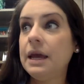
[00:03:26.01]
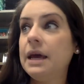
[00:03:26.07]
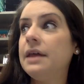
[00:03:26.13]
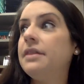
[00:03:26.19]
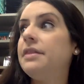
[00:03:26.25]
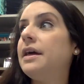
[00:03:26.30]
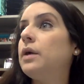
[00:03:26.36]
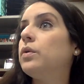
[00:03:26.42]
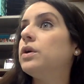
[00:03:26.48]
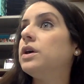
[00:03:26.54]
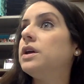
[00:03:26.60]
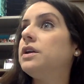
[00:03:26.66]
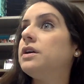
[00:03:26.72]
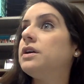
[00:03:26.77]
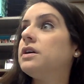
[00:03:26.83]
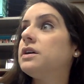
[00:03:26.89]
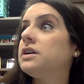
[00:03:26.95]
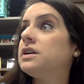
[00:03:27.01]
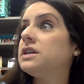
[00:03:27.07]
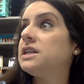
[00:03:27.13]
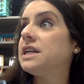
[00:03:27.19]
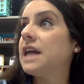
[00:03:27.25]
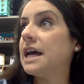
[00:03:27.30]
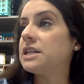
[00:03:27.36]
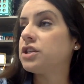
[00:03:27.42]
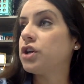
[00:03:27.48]
They would
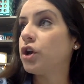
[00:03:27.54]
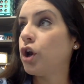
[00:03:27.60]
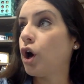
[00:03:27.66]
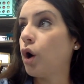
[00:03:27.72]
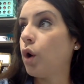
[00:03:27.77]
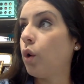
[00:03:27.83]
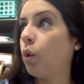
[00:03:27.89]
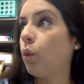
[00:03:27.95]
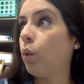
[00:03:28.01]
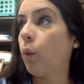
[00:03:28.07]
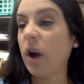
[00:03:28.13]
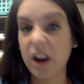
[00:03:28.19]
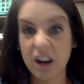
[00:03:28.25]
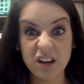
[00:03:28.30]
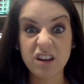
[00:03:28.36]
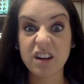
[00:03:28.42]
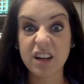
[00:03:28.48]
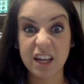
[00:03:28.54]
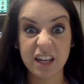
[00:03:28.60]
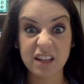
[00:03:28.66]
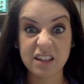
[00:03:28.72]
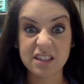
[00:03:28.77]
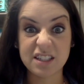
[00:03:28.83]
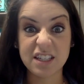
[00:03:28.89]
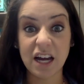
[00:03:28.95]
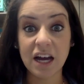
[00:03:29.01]
get to know where you're getting
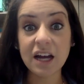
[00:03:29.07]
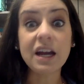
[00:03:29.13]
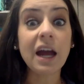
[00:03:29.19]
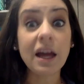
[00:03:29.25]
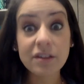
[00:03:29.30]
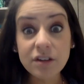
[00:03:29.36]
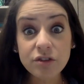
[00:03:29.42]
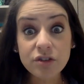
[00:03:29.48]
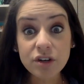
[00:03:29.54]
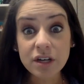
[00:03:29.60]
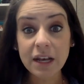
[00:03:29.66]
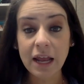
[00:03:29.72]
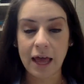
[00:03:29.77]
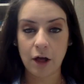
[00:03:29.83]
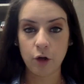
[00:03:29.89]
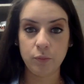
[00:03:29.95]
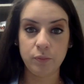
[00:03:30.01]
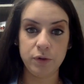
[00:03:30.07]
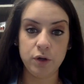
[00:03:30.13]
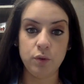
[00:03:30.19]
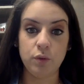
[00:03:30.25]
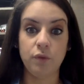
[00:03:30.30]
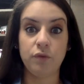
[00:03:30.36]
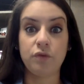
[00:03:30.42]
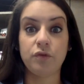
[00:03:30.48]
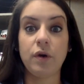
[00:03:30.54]
stuck and then they're going to help
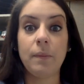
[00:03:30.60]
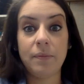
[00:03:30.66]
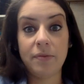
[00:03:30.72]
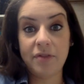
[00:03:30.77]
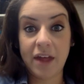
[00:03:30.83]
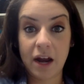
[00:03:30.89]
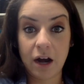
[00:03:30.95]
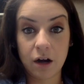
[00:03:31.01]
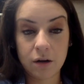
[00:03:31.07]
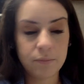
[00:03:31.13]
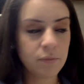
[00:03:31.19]
you from there.